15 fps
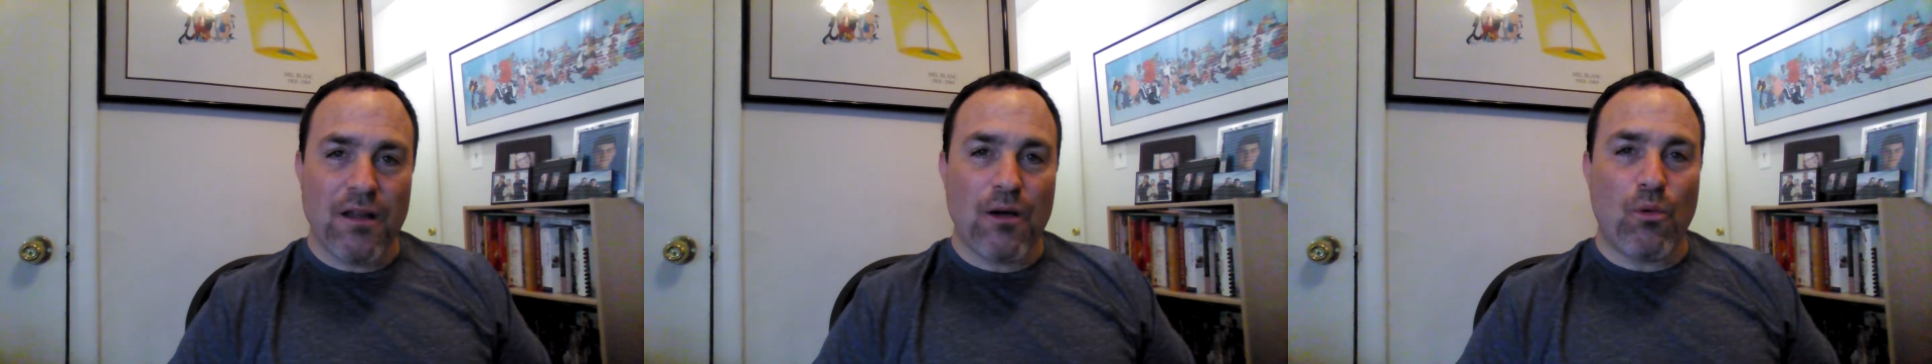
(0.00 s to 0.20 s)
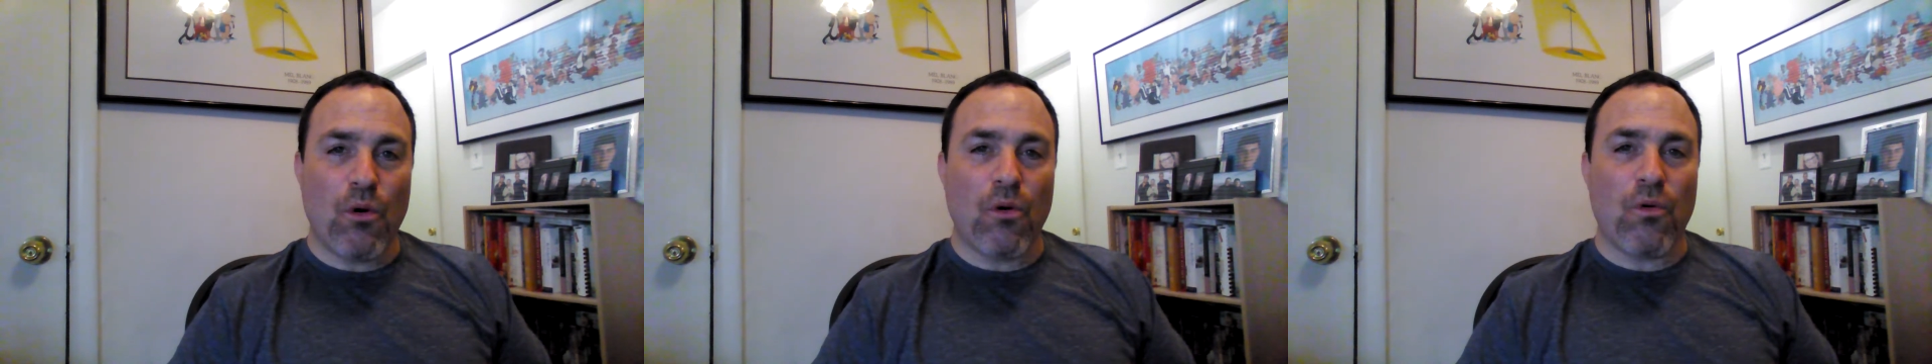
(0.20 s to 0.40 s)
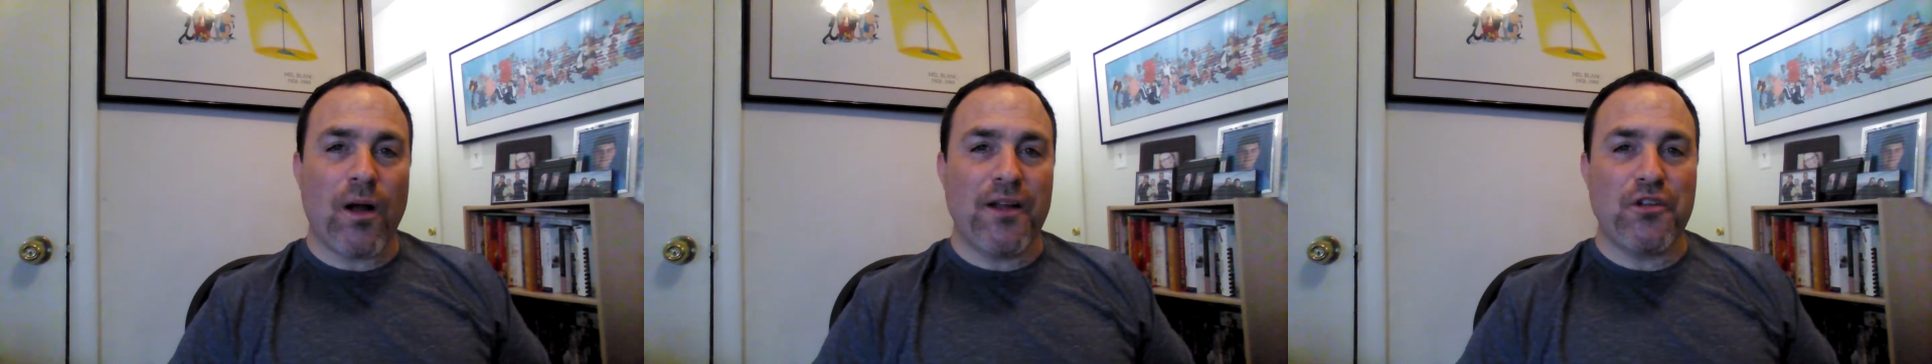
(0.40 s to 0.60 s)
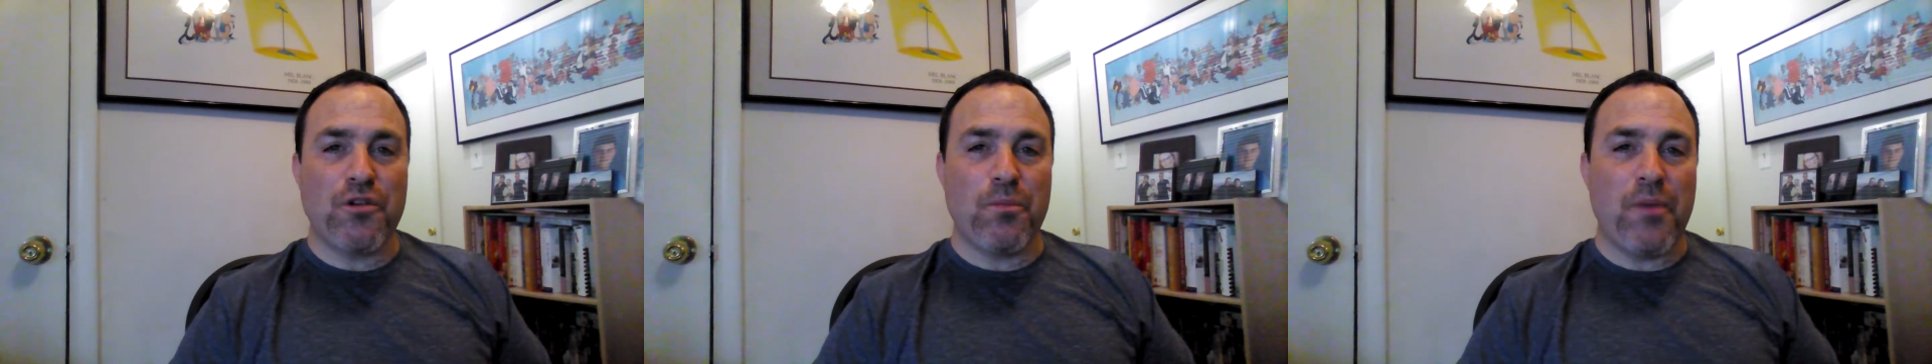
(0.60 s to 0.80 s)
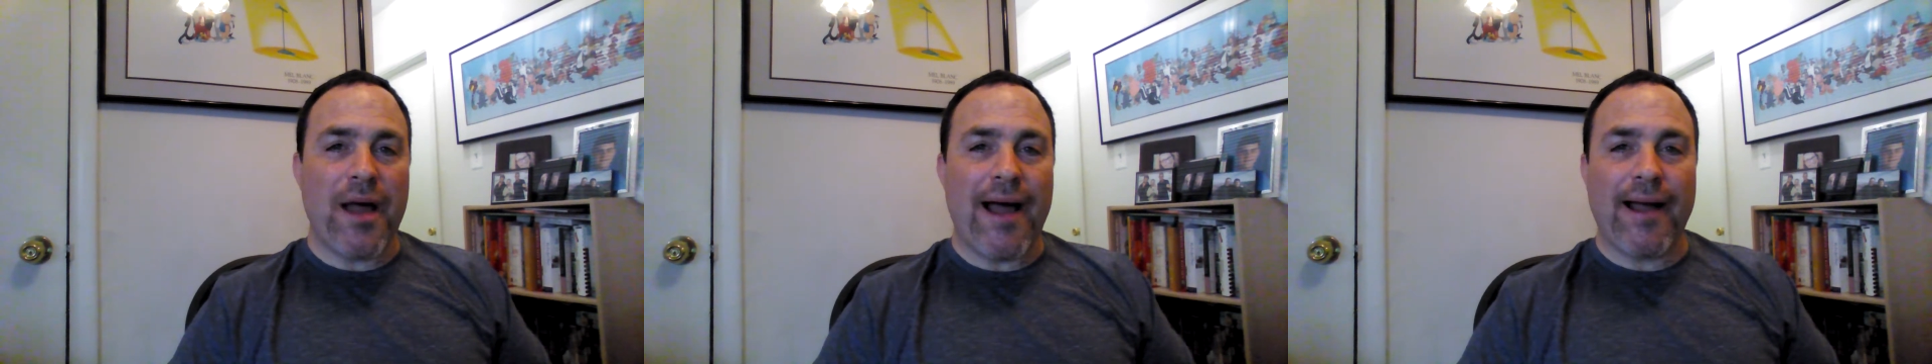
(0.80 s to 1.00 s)
We'll write you
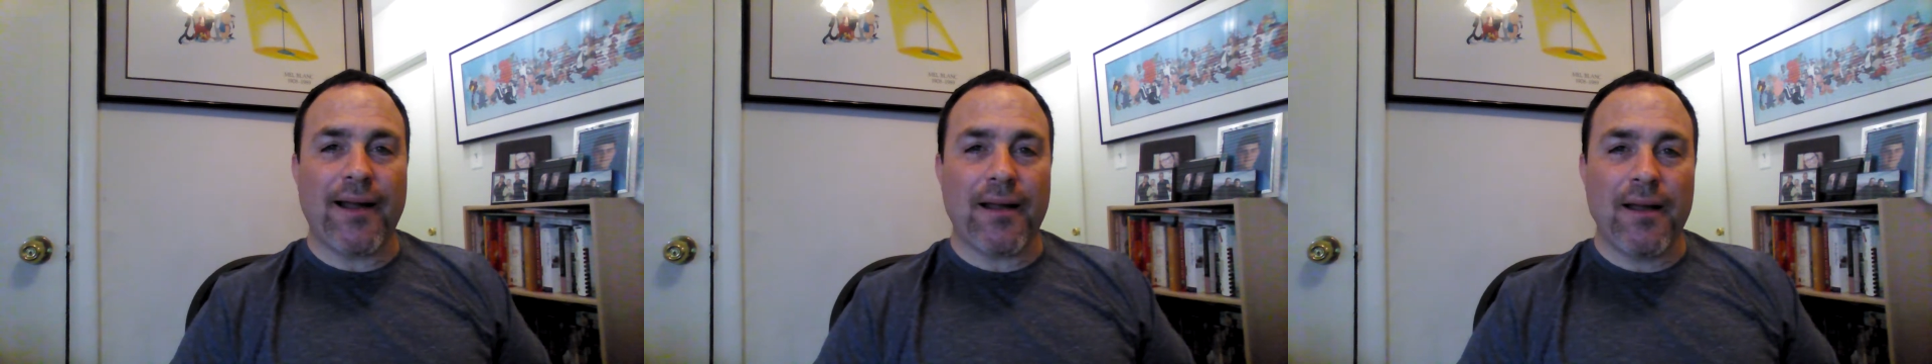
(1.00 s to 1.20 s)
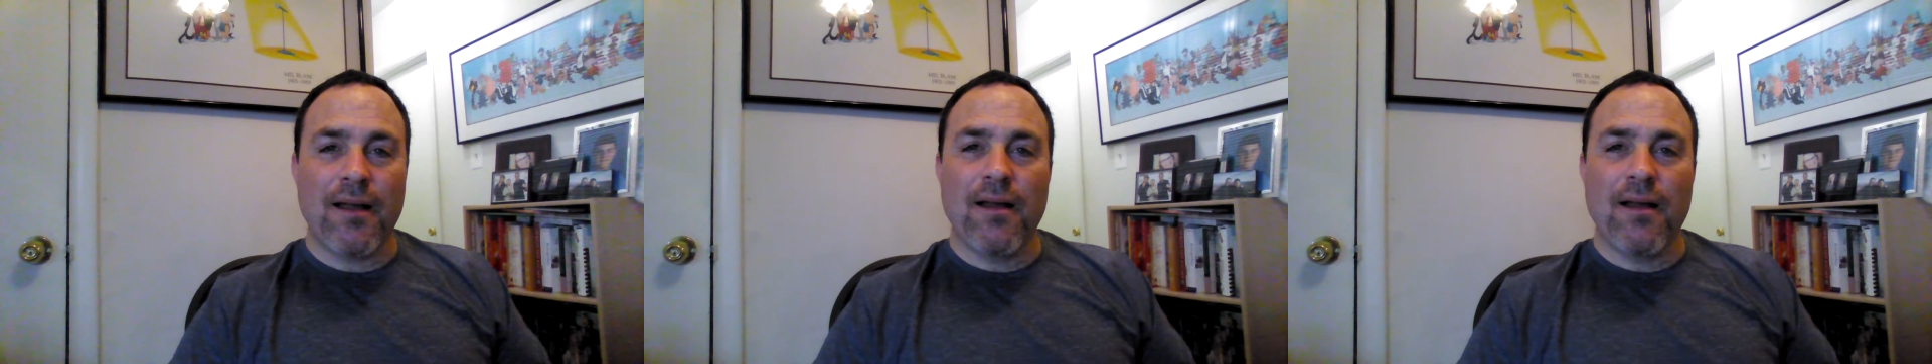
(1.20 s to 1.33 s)
back